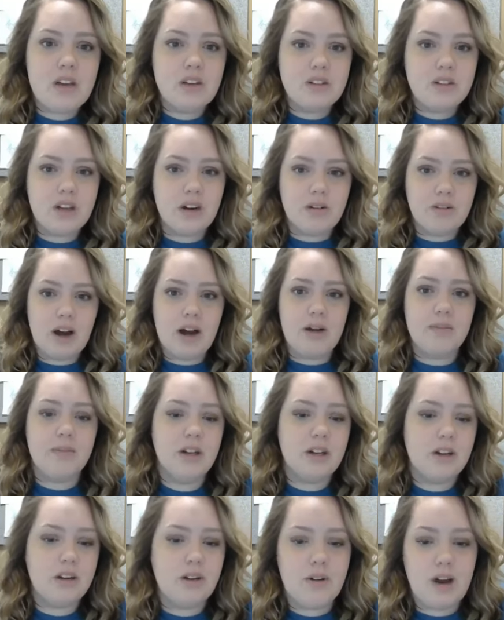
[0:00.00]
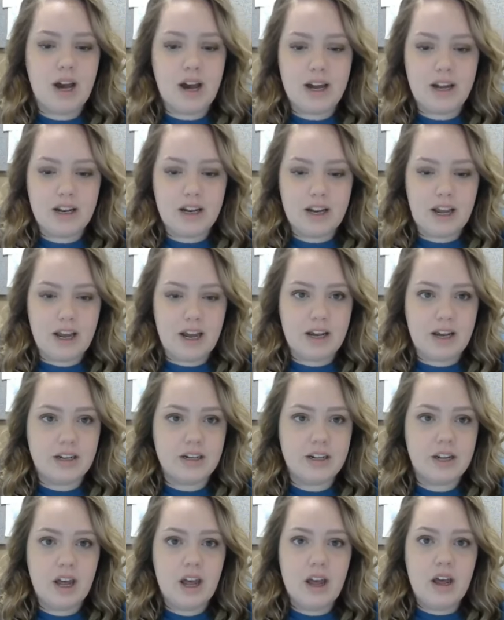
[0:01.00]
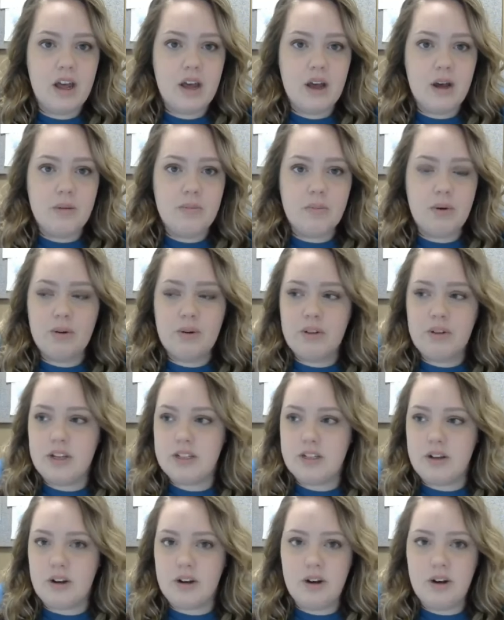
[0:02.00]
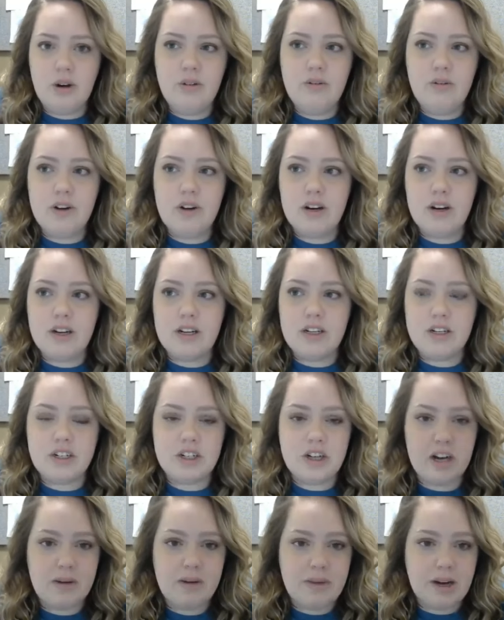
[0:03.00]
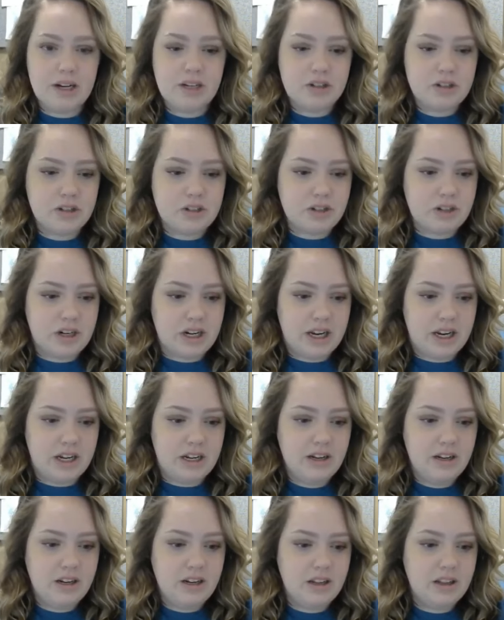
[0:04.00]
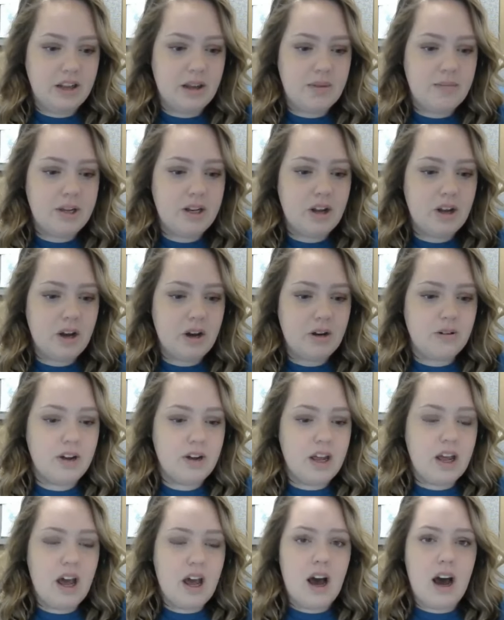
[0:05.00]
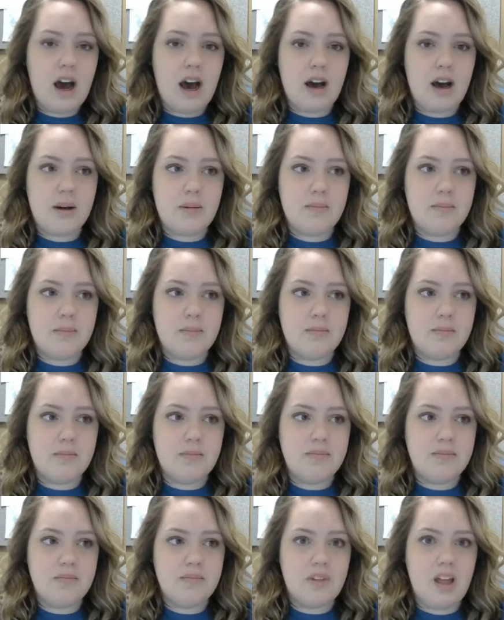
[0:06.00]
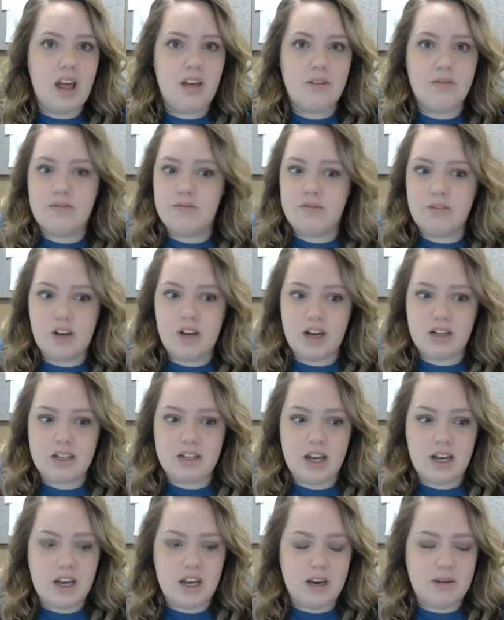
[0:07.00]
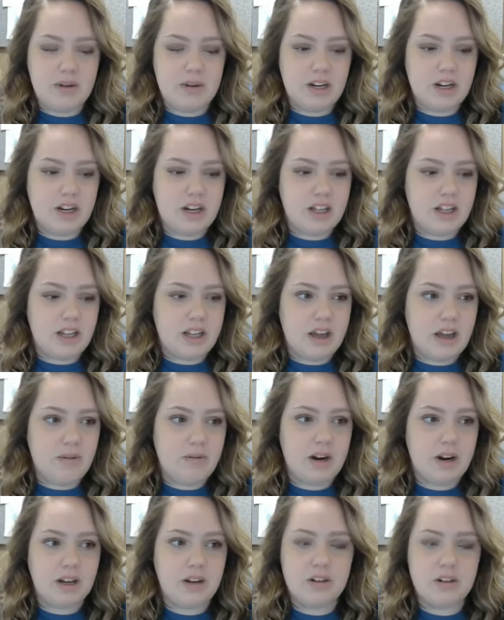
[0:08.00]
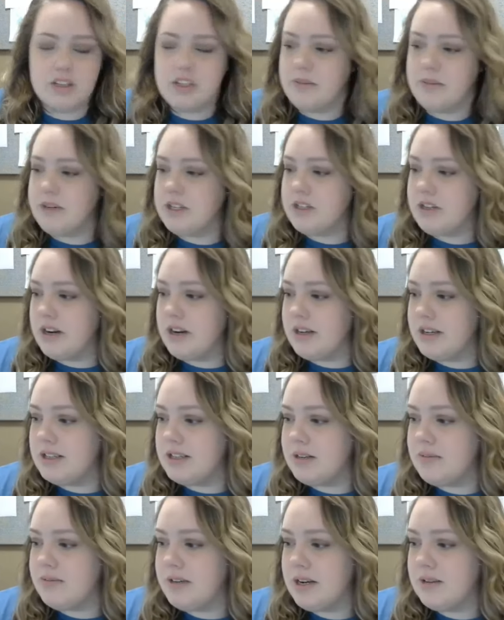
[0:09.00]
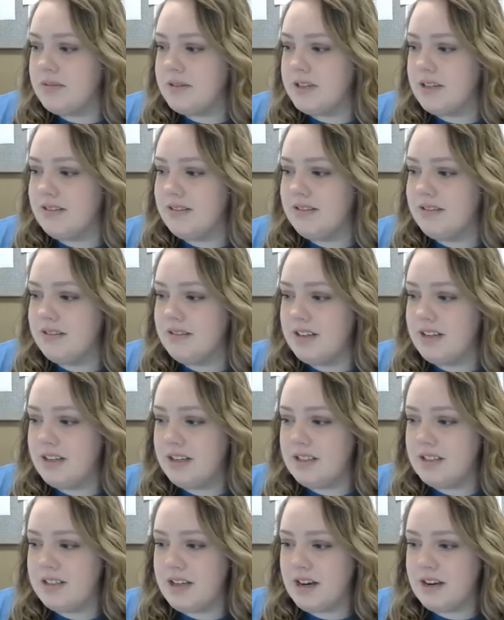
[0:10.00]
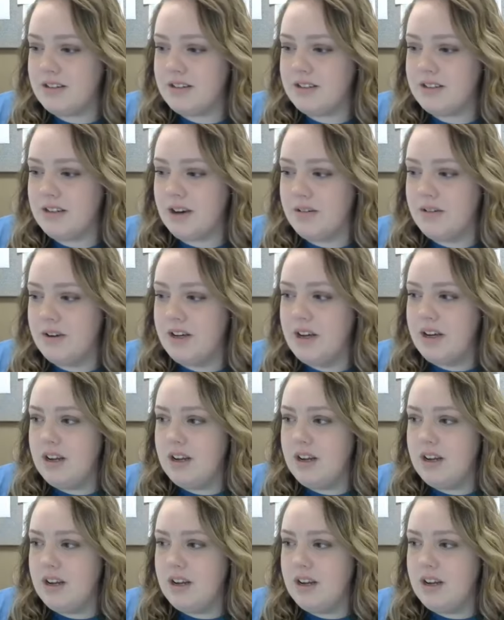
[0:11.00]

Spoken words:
So I'm going to go ahead and pull this on over and share my screen. Let me know if you guys can't hear me or anything like that when I go to share my screen, because sometimes it does that. So